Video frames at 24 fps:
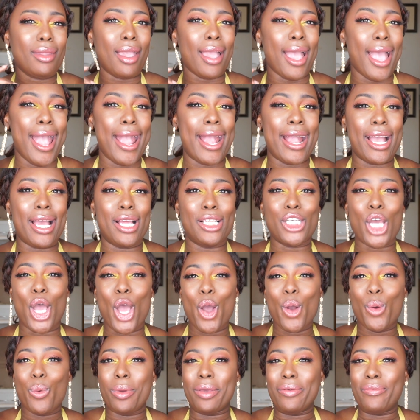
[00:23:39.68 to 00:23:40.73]
And
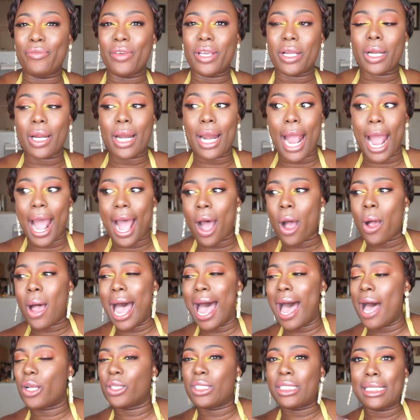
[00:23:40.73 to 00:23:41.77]
we figured out
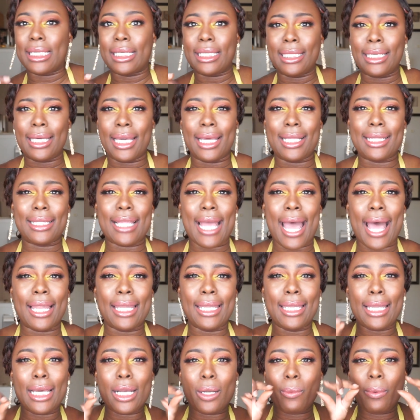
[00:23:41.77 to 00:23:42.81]
how to get
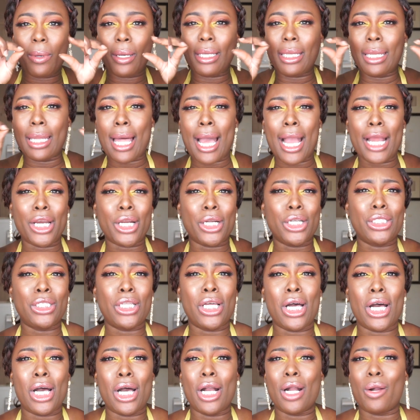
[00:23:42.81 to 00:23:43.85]
that liquid liner
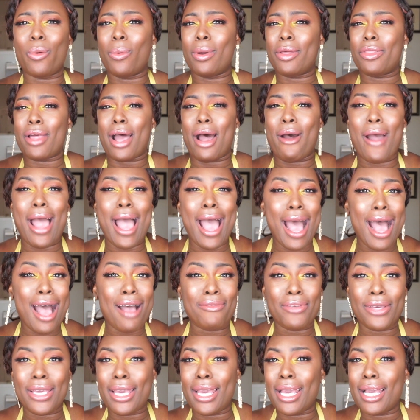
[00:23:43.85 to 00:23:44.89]
look without
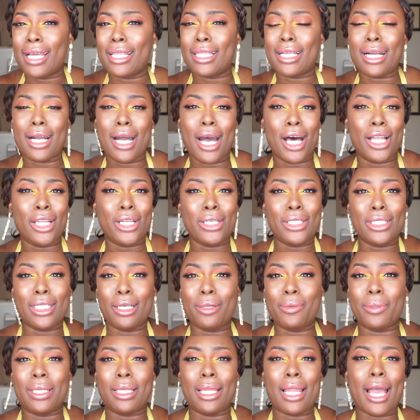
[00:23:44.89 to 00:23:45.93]
having the colored
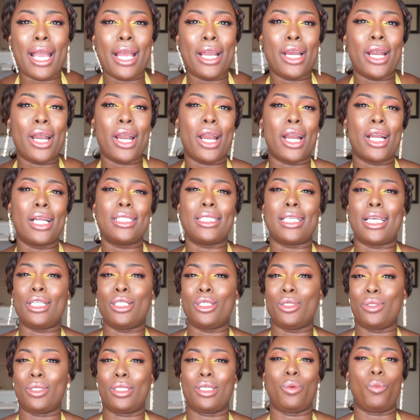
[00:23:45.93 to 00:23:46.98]
liquid liners and
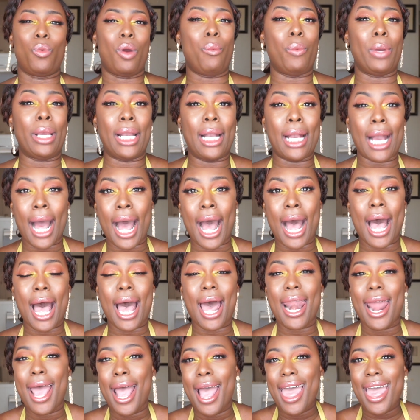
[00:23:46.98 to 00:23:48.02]
using what we
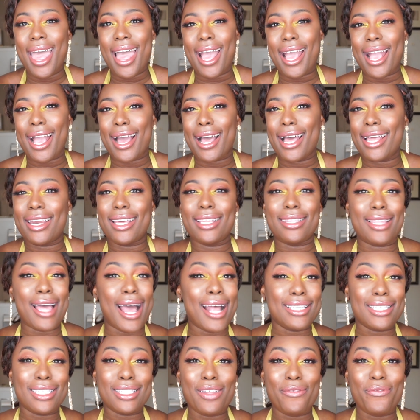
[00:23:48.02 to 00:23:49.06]
got. And
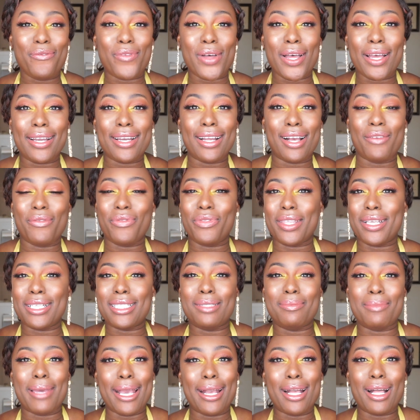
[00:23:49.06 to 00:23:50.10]
that's the fun of
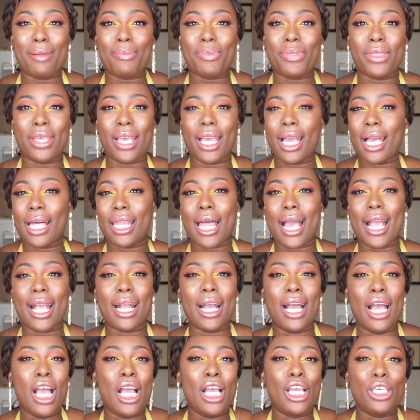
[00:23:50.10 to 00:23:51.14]
this makeup thing.
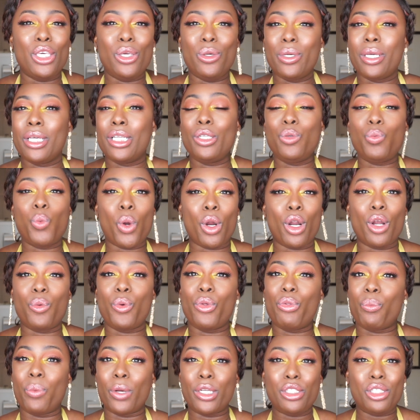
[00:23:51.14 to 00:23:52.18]
Like, you can work
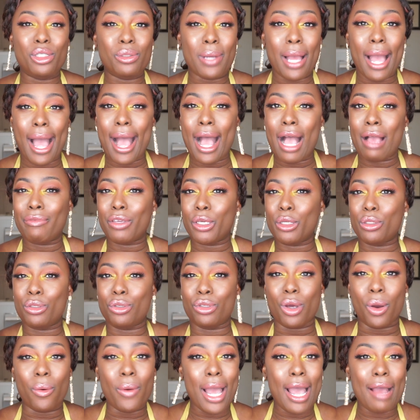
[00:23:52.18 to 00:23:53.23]
with what you have. You
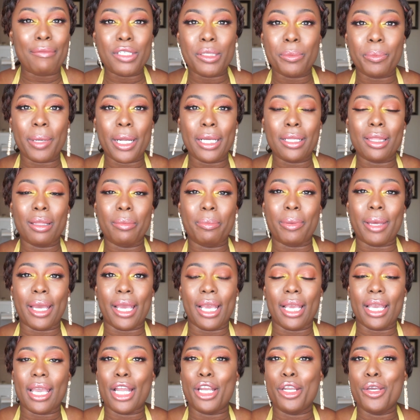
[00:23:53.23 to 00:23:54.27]
don't have to break the
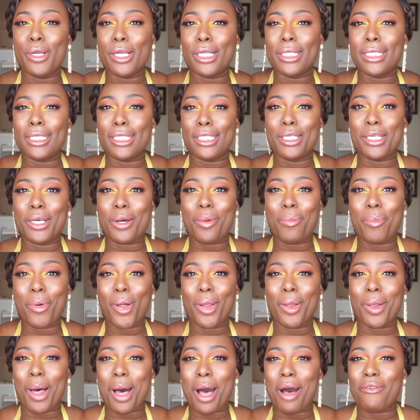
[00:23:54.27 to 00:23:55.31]
bank, and you can still
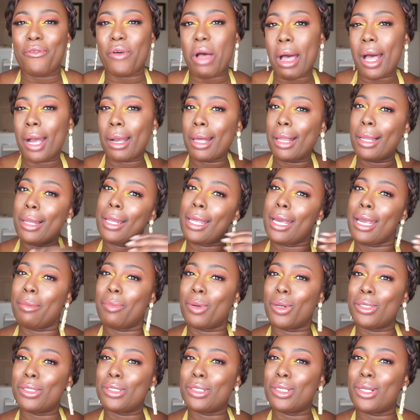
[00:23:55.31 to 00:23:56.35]
pull off a
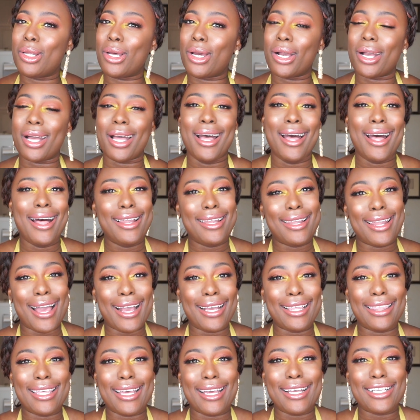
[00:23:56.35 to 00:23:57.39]
glamorous look
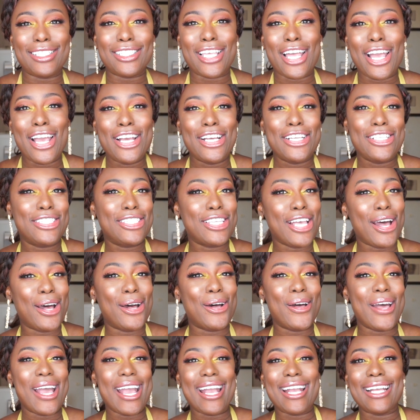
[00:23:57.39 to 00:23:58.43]
like this. So
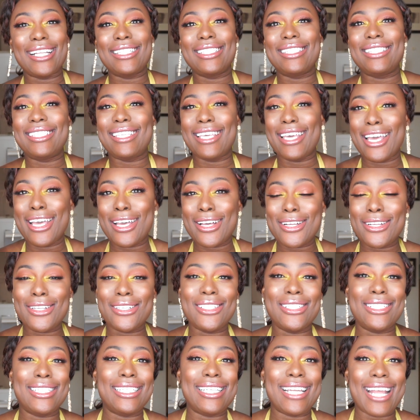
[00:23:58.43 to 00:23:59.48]

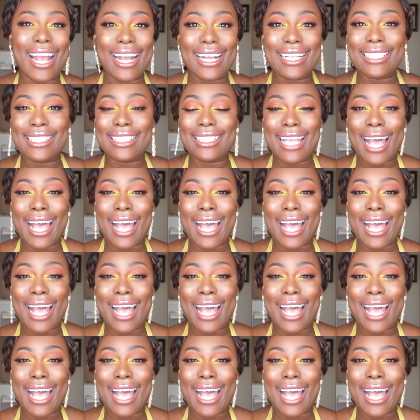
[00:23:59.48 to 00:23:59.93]
until next